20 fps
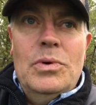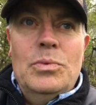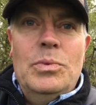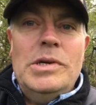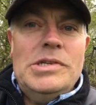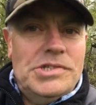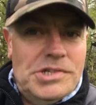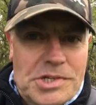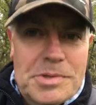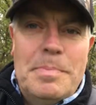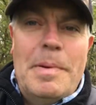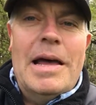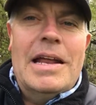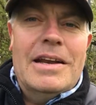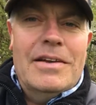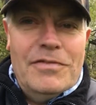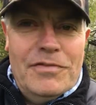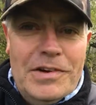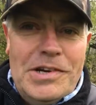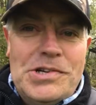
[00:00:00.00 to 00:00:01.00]
which is
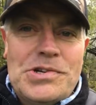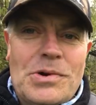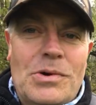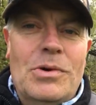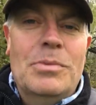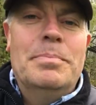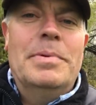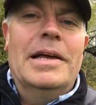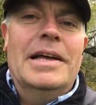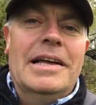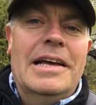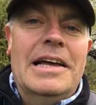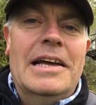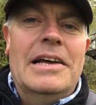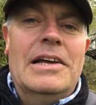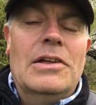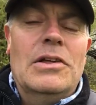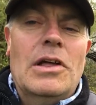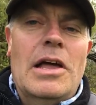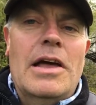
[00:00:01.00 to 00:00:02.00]
beneficial, but
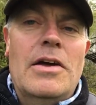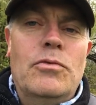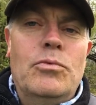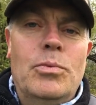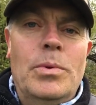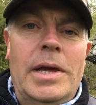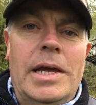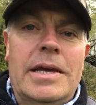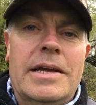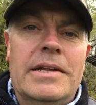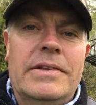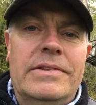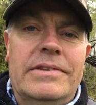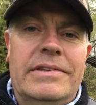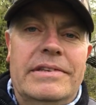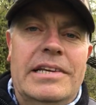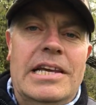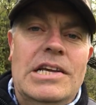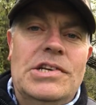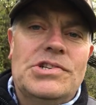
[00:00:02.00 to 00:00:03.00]
if we can
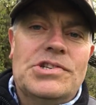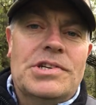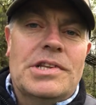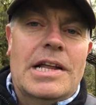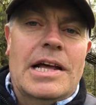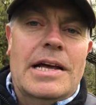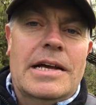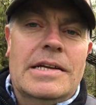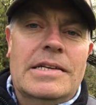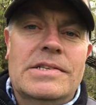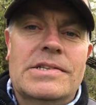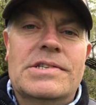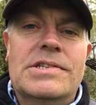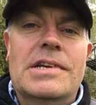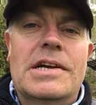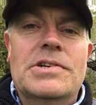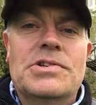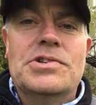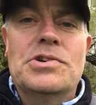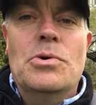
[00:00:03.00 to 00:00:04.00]
teach that in
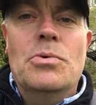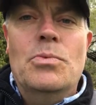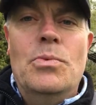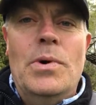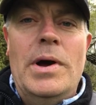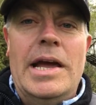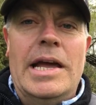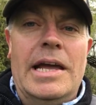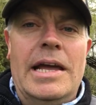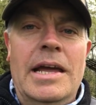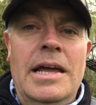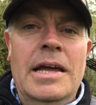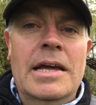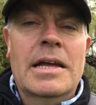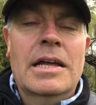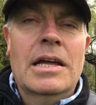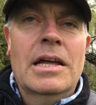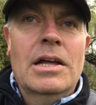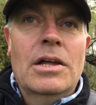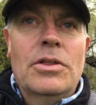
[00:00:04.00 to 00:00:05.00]
such a way
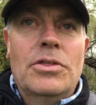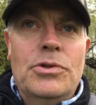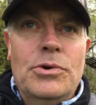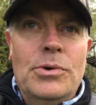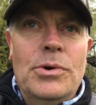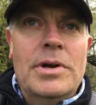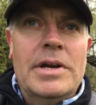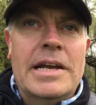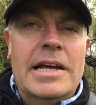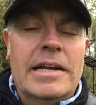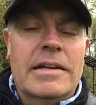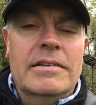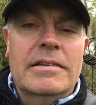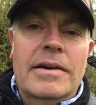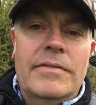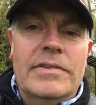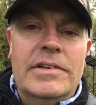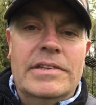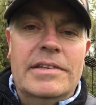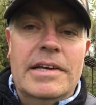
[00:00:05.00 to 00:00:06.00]
through an
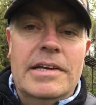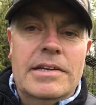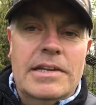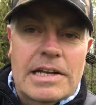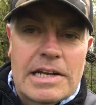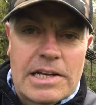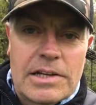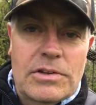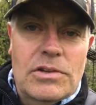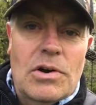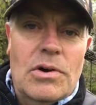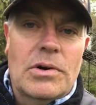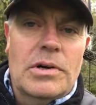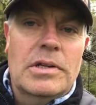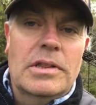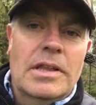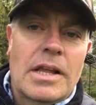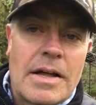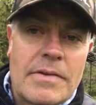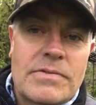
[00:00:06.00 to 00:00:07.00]
activity that the
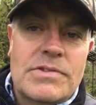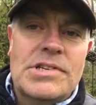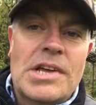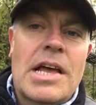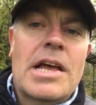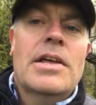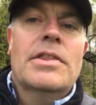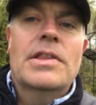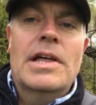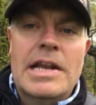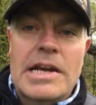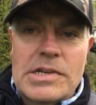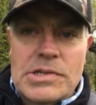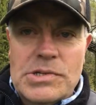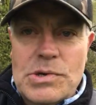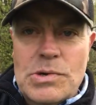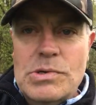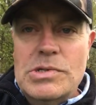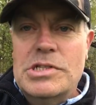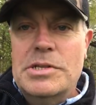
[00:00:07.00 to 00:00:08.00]
dog loves, then
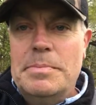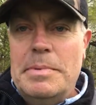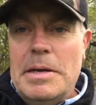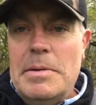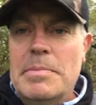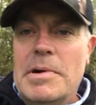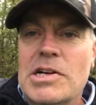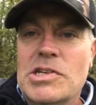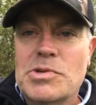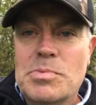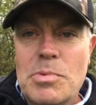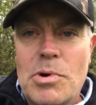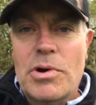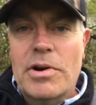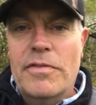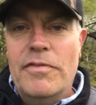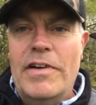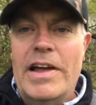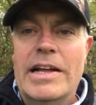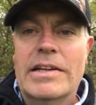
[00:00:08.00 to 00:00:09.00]
it's going to be much more
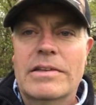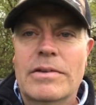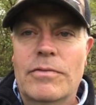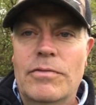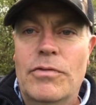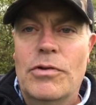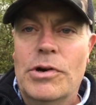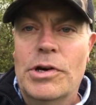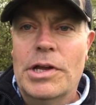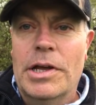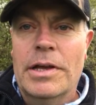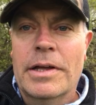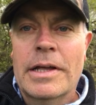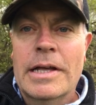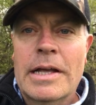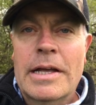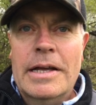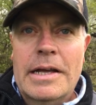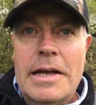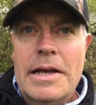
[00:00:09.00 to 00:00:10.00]
effective for you.
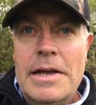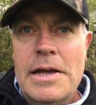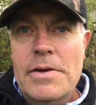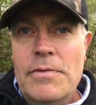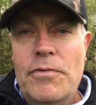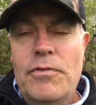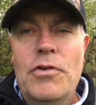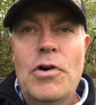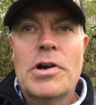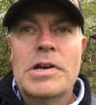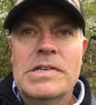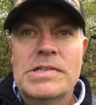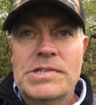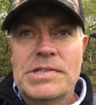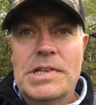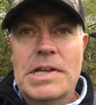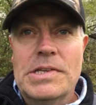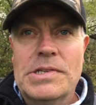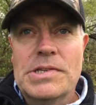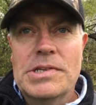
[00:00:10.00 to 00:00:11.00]
For
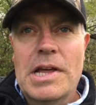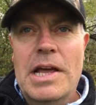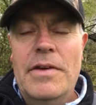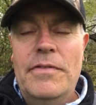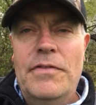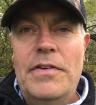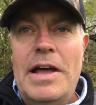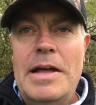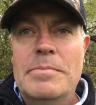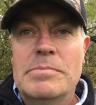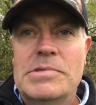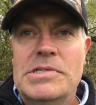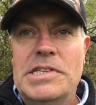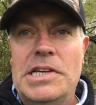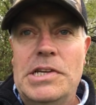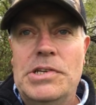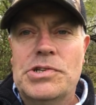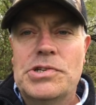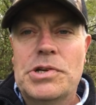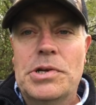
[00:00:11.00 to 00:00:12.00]
instance, if I'm
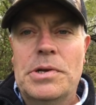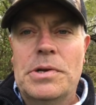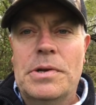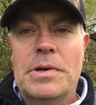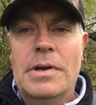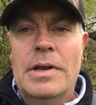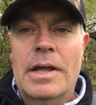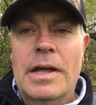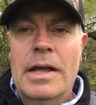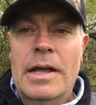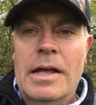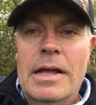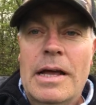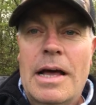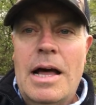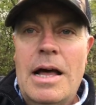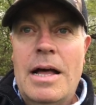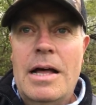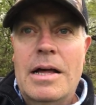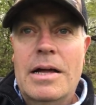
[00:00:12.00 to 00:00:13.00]
teaching
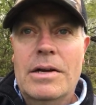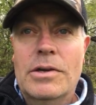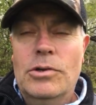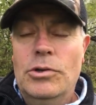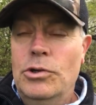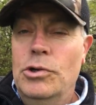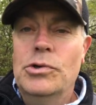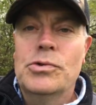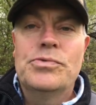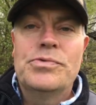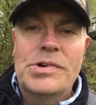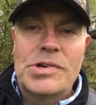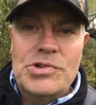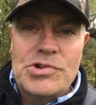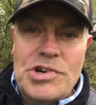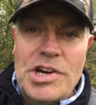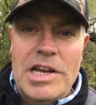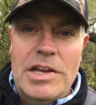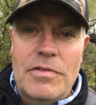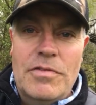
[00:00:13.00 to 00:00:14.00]
a good
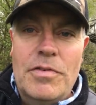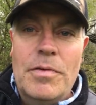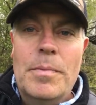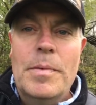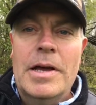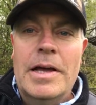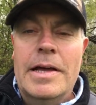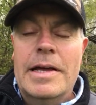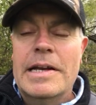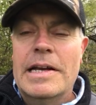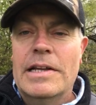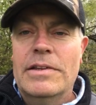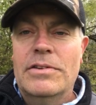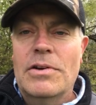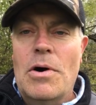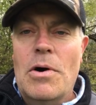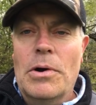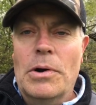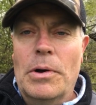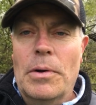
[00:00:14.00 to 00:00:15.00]
retrieve in a
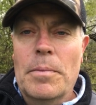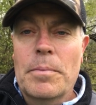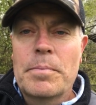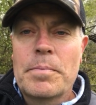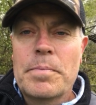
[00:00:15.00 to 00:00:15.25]
dog,